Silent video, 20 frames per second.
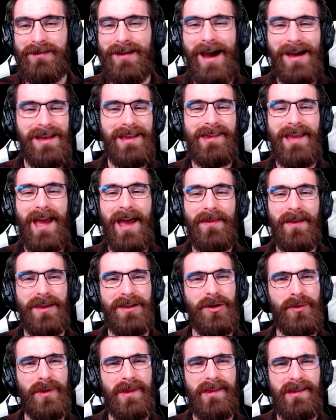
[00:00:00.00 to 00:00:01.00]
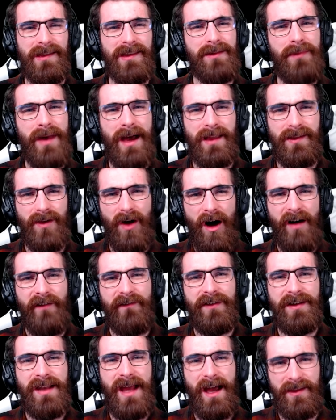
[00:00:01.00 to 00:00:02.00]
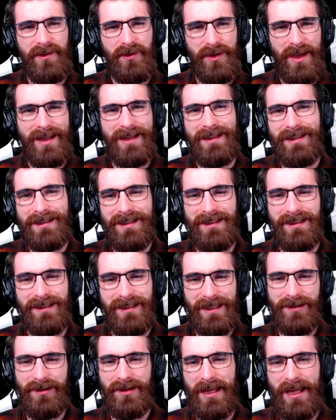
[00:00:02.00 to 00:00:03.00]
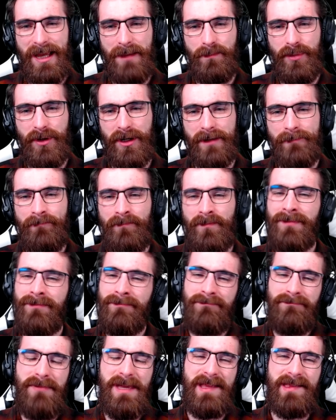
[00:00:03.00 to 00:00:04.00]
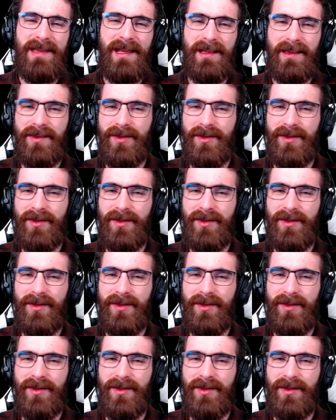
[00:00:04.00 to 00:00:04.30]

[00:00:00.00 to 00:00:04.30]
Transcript: Kind of sad that you don't see them as often as you get into the later game, but makes sense.